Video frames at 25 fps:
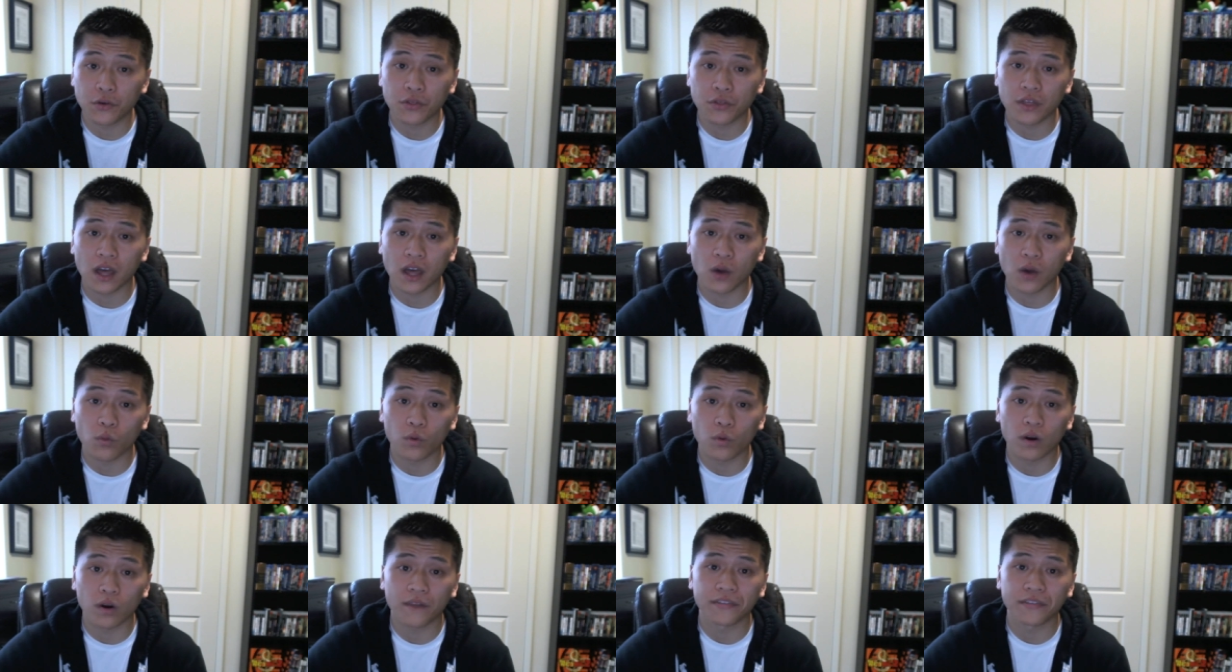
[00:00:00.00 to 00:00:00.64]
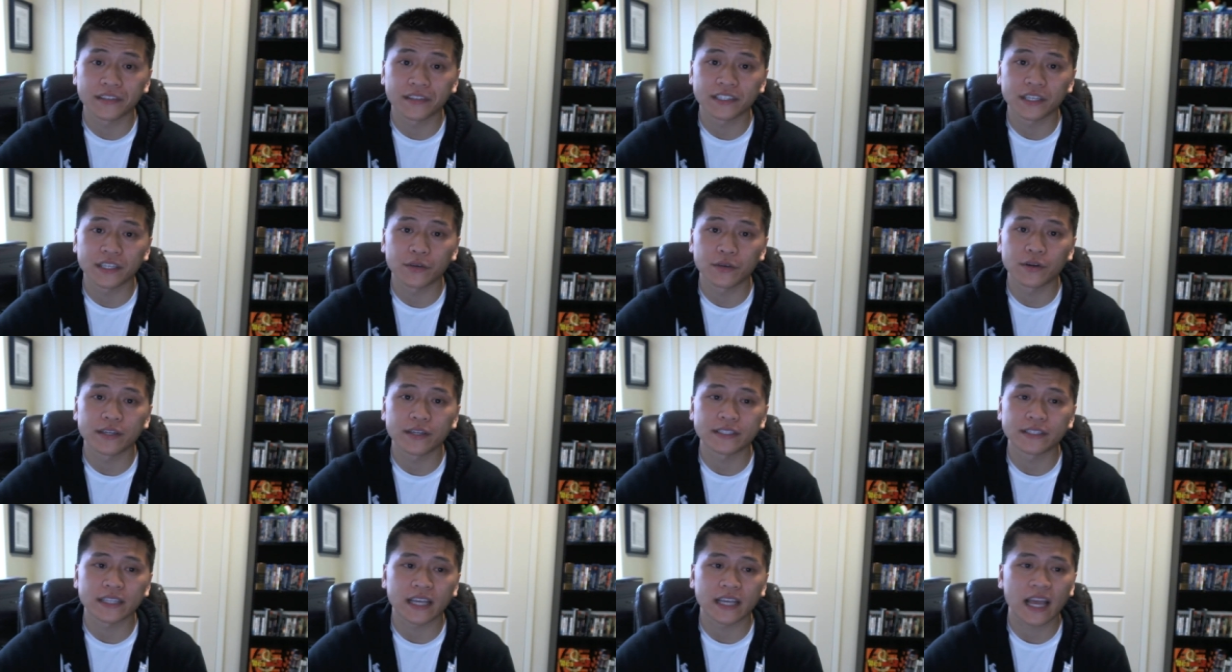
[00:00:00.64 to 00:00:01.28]
thought were of the
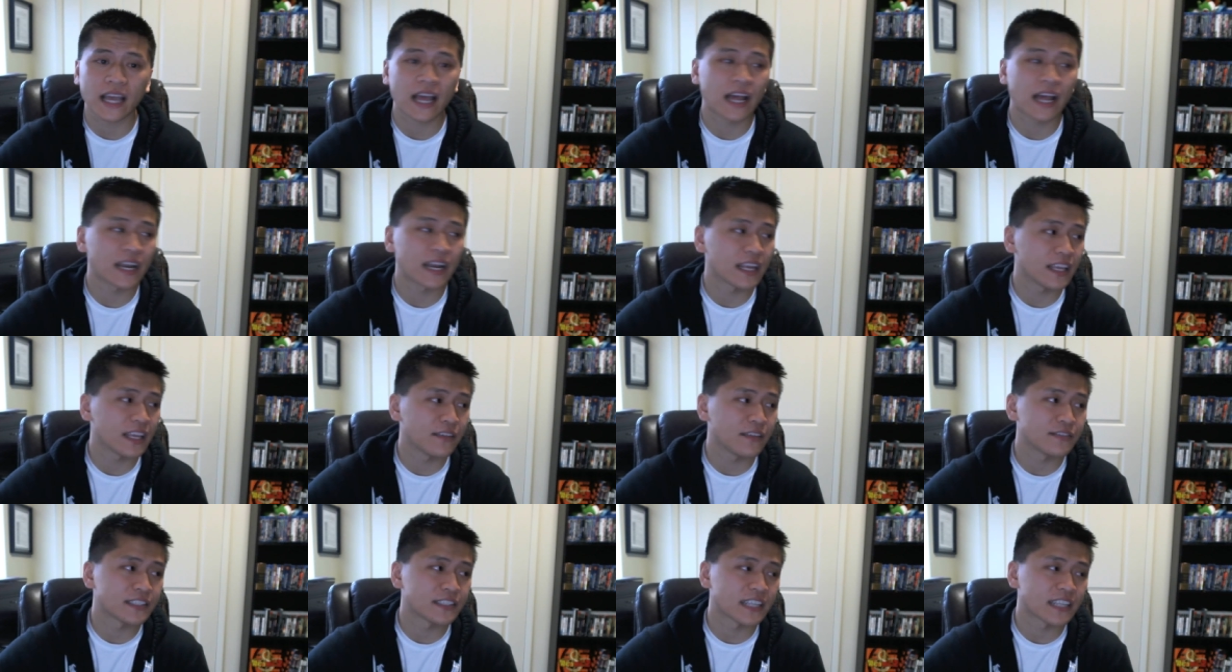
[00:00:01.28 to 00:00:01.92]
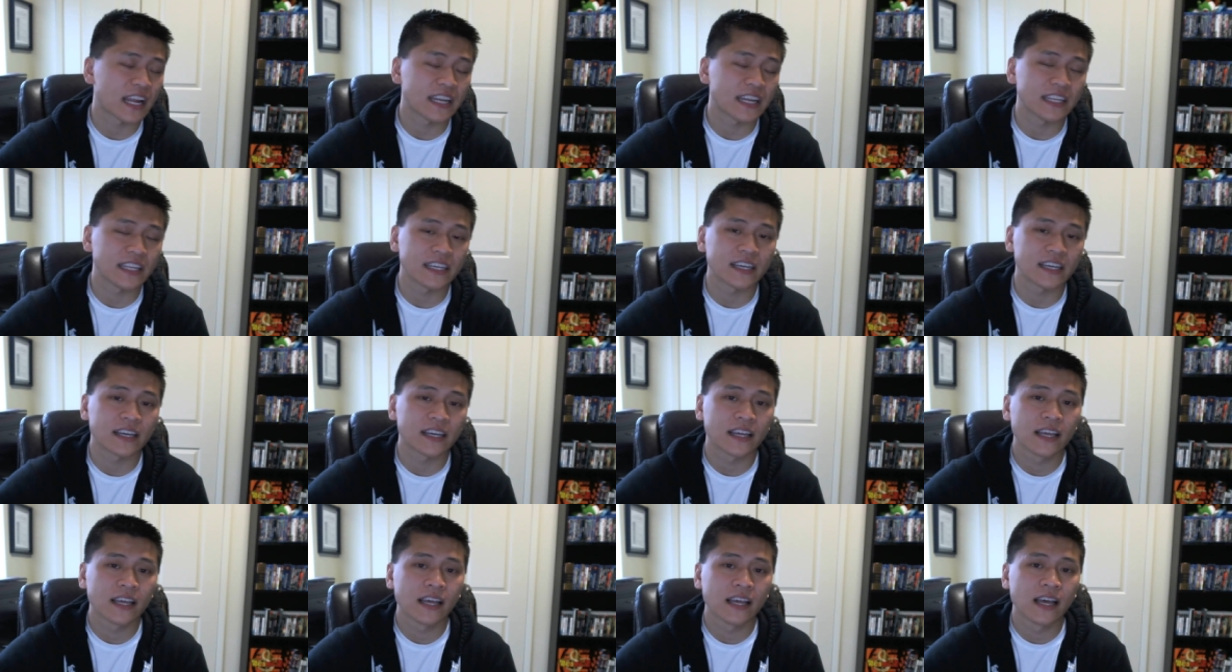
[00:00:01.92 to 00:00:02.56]
series and kind of gives an
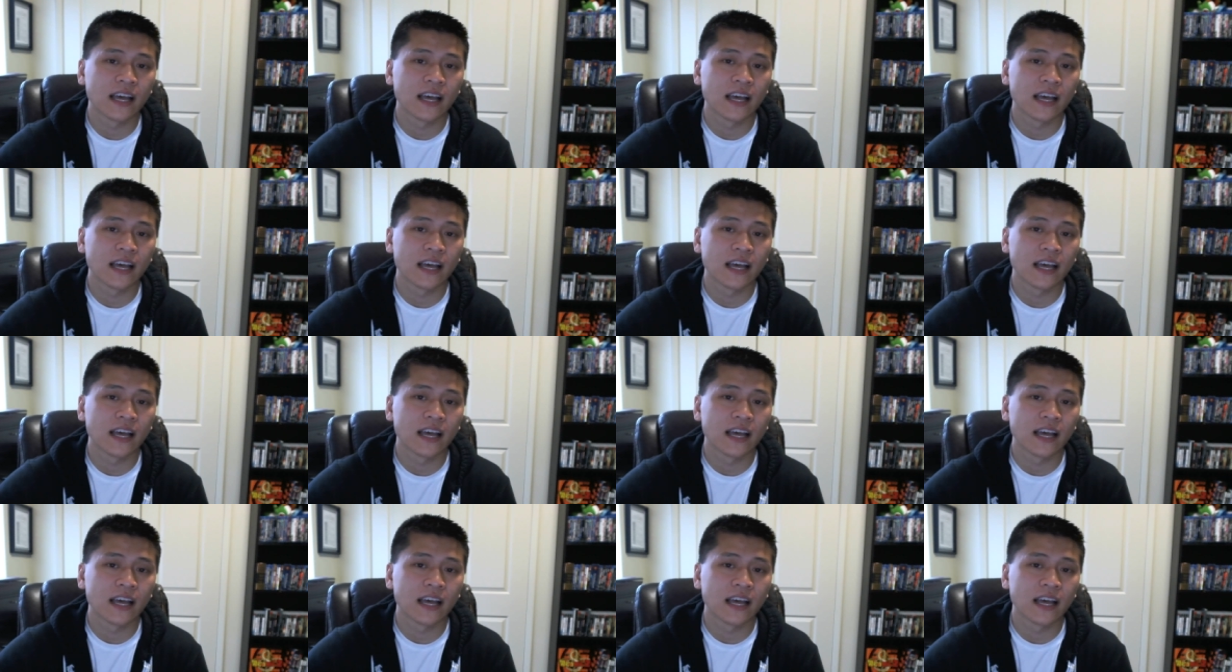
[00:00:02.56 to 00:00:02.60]
idea